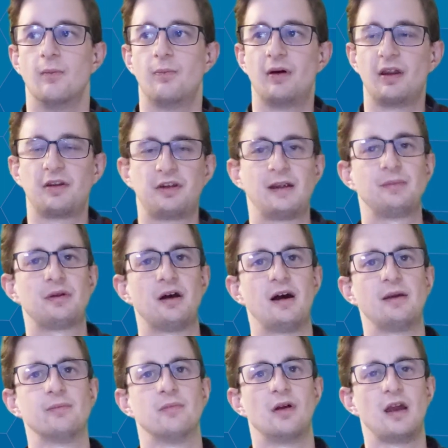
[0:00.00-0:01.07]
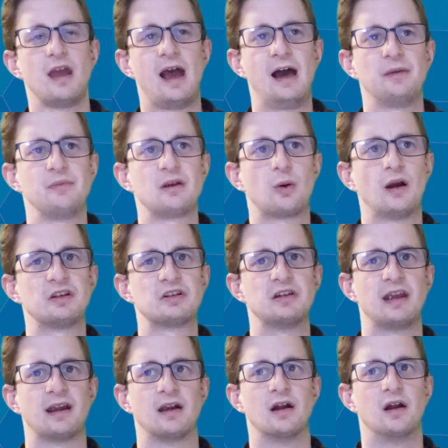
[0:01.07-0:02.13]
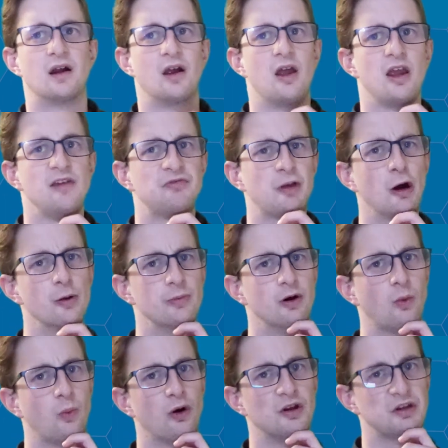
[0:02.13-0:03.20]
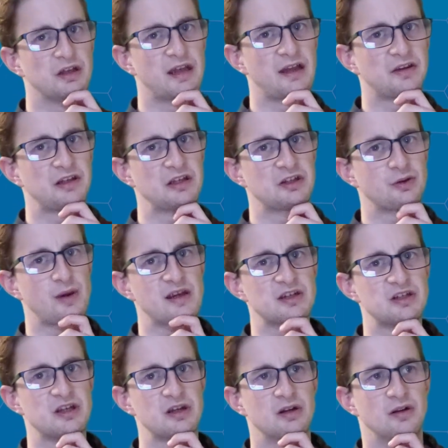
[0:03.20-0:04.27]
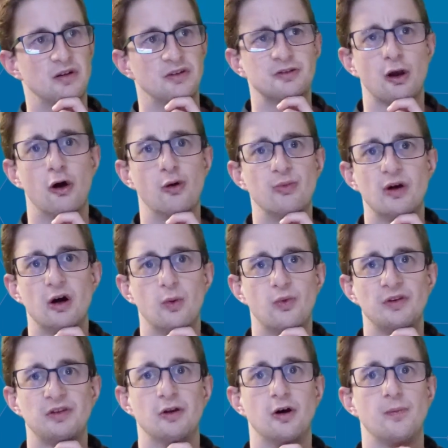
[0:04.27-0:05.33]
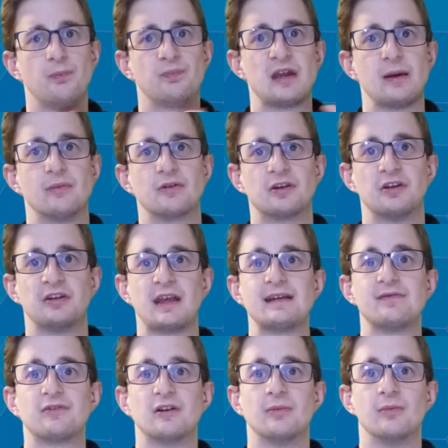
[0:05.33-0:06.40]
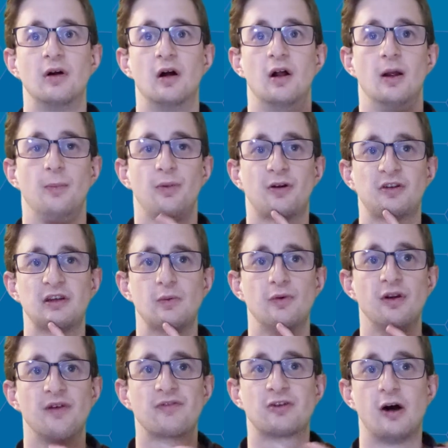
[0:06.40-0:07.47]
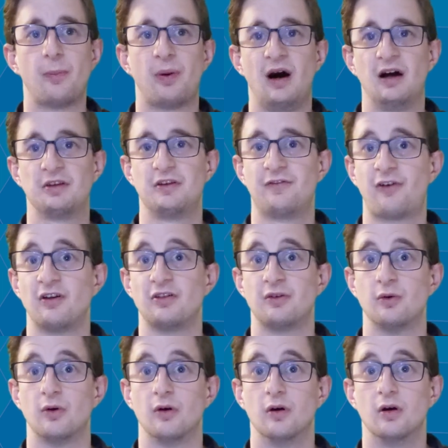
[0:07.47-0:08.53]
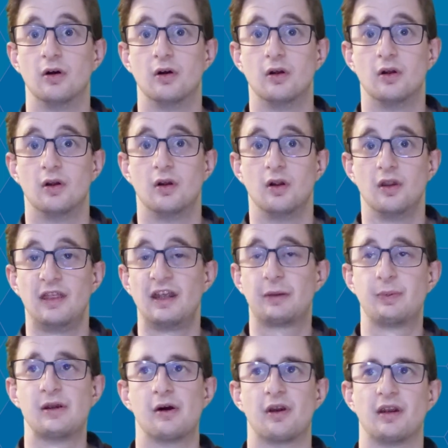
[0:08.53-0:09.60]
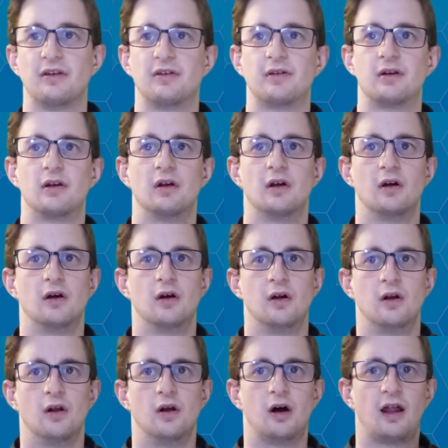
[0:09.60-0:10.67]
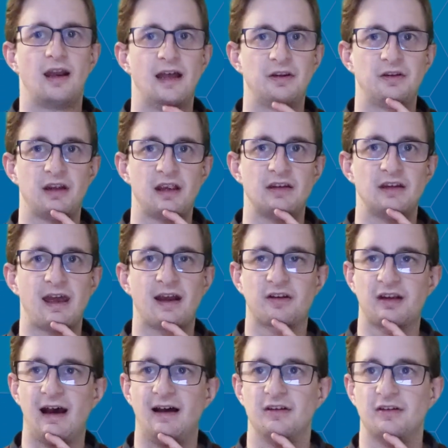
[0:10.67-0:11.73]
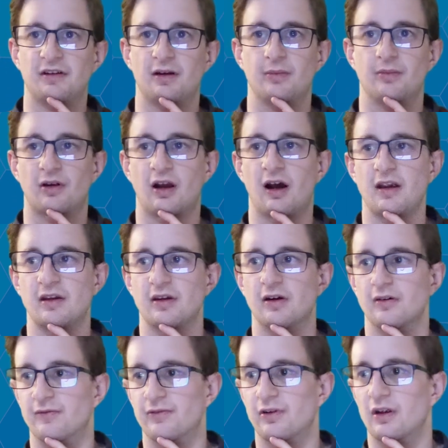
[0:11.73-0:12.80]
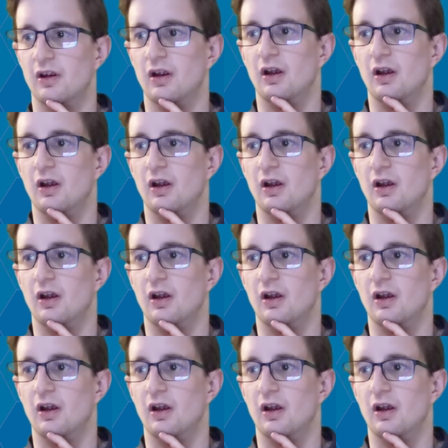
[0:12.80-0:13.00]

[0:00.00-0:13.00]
But at the same time, it had me questioning. If Toma was in that situation, Toma would not be able to save them because he wouldn't have got past the front door. Let's be honest. Unless Index has some kind of